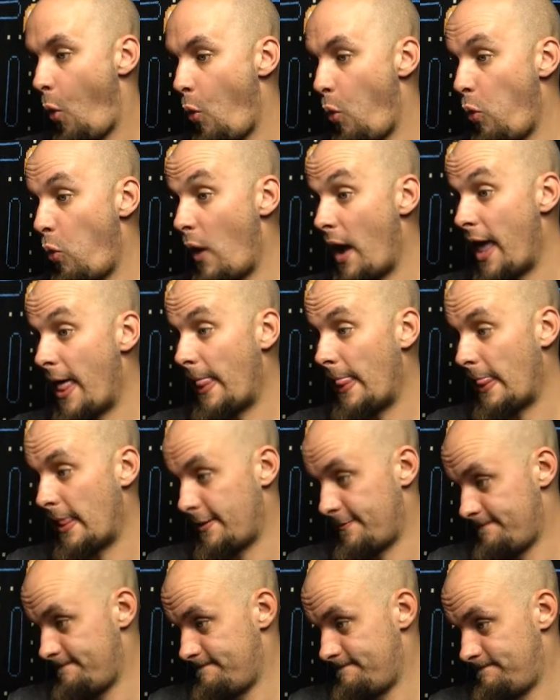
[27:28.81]
Well,
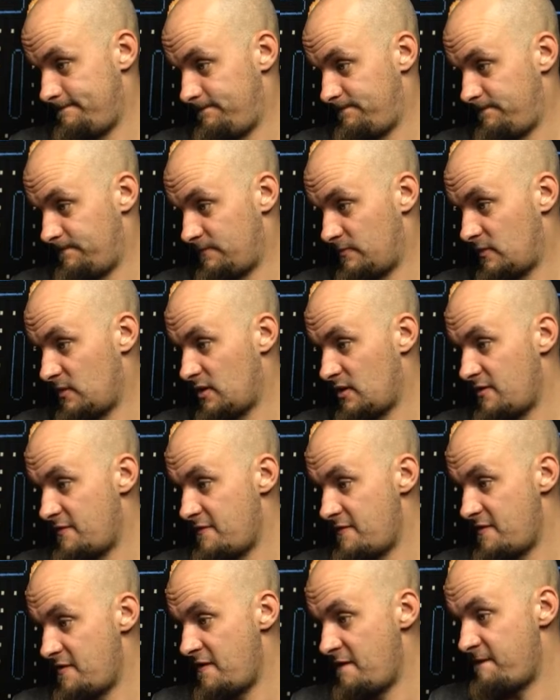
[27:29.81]

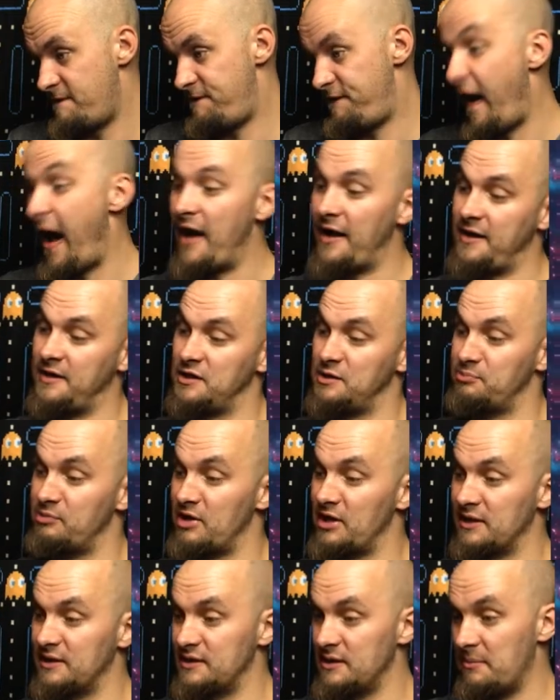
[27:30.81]
fuck
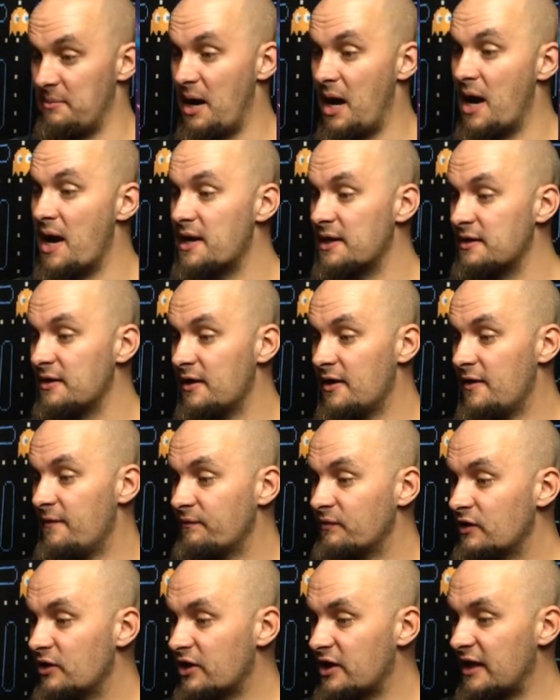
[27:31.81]
springs to mind.
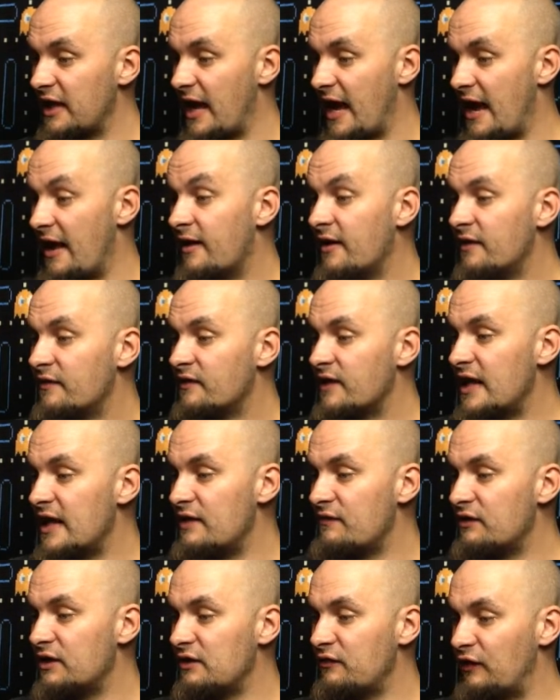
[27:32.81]
Look at that.
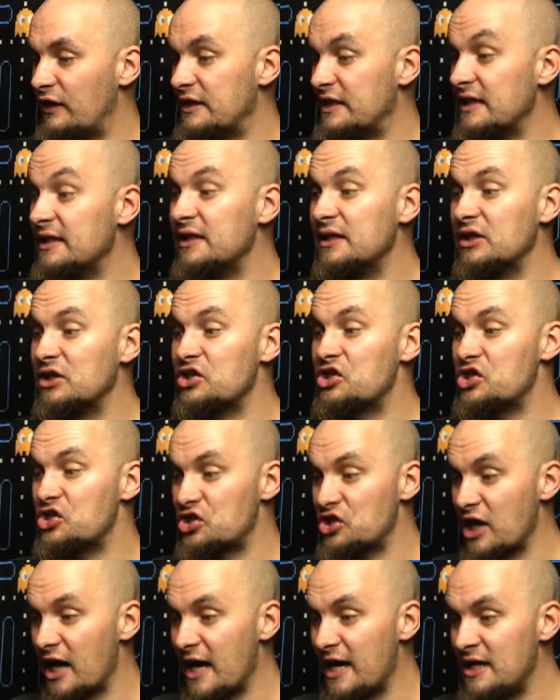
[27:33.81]
Even if I did an
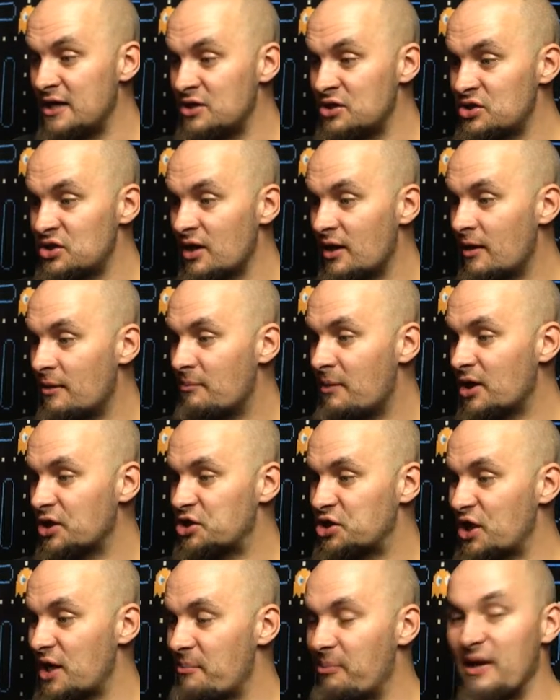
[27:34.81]
exchange, my
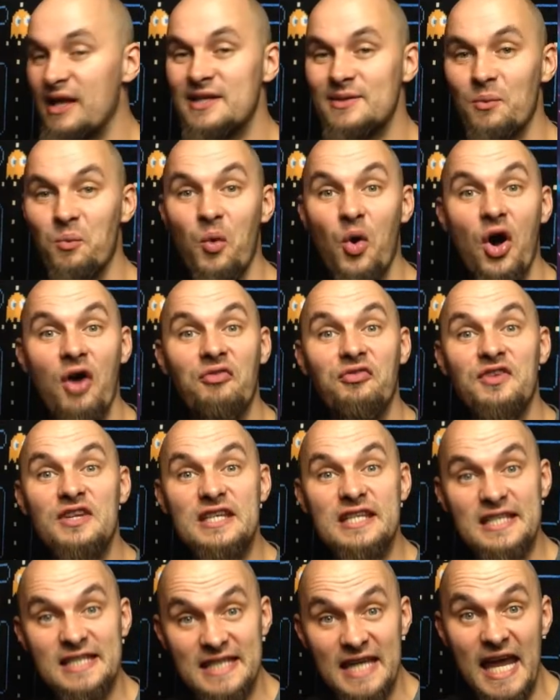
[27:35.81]
ship isn't worth
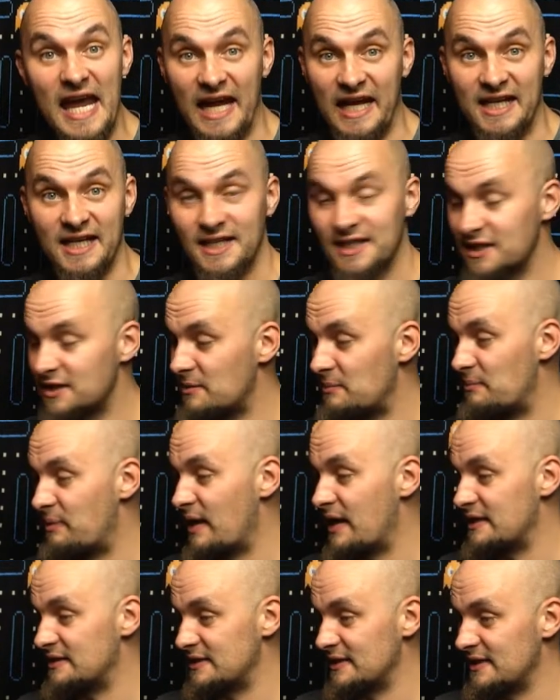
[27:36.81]
dick
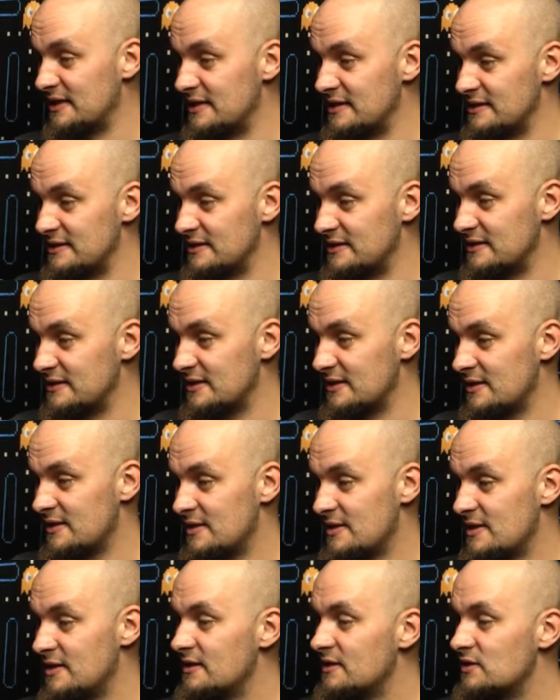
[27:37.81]
compared to his.
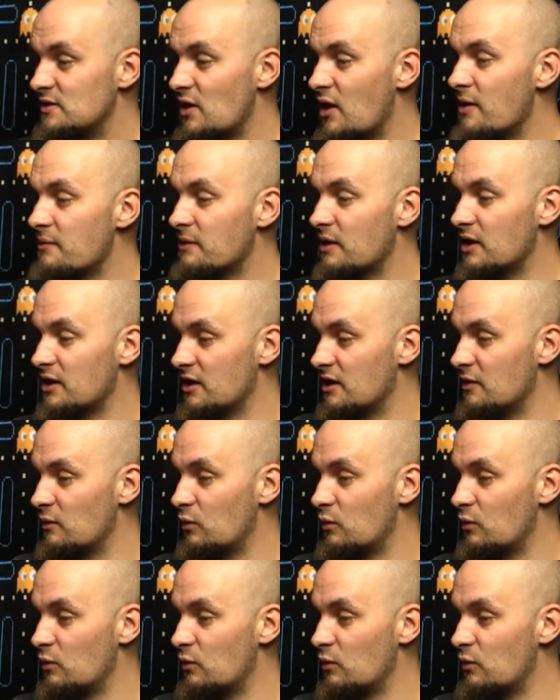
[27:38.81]
So I'm gonna